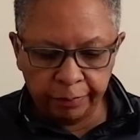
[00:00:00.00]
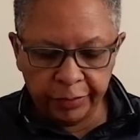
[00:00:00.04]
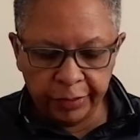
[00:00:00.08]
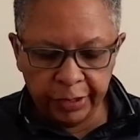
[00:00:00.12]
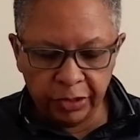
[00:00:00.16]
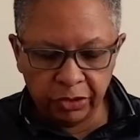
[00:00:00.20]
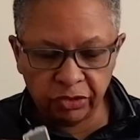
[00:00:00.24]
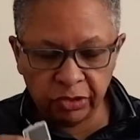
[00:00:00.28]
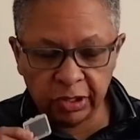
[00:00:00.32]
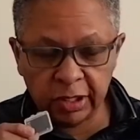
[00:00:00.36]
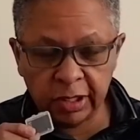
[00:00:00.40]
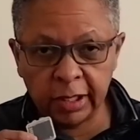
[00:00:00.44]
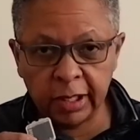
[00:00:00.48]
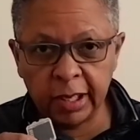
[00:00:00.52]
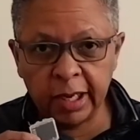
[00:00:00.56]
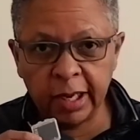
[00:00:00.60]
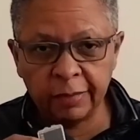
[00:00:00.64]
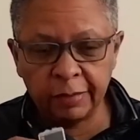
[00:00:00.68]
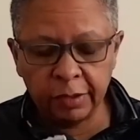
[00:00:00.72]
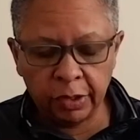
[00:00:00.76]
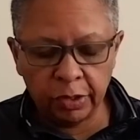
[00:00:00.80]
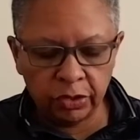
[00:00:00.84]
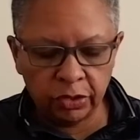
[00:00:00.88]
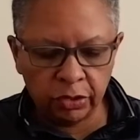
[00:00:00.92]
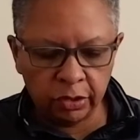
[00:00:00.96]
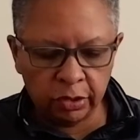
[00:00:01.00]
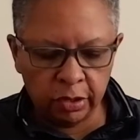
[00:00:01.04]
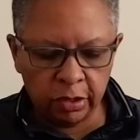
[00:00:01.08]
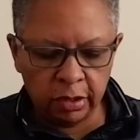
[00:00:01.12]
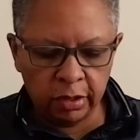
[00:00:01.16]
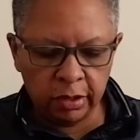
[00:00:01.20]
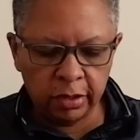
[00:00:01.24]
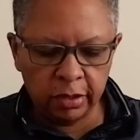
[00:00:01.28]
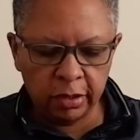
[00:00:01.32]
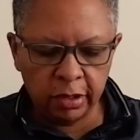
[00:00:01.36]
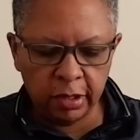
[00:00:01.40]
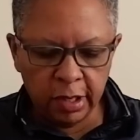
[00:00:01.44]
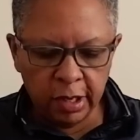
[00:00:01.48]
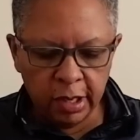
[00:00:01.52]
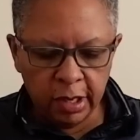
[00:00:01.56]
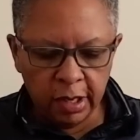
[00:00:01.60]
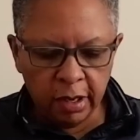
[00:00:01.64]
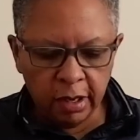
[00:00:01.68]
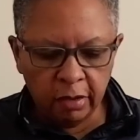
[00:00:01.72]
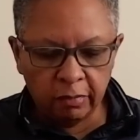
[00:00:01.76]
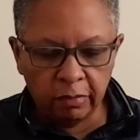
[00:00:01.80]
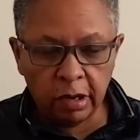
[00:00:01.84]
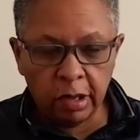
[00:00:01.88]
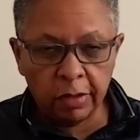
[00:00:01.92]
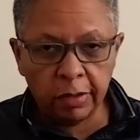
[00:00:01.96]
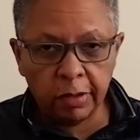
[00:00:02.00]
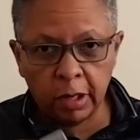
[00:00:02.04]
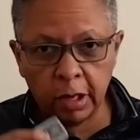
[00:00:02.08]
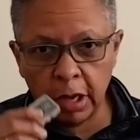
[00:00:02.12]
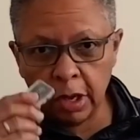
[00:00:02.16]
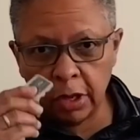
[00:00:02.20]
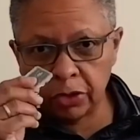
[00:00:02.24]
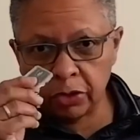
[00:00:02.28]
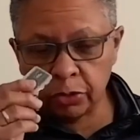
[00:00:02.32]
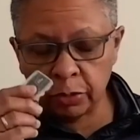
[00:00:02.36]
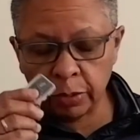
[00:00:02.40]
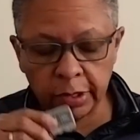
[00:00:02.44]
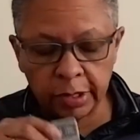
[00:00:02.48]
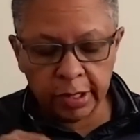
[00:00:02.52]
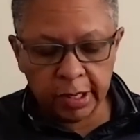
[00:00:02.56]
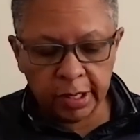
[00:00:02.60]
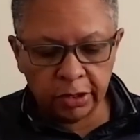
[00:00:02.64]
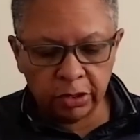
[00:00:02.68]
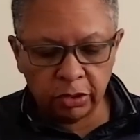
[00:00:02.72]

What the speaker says: Interestingly, I've got a rather large one there,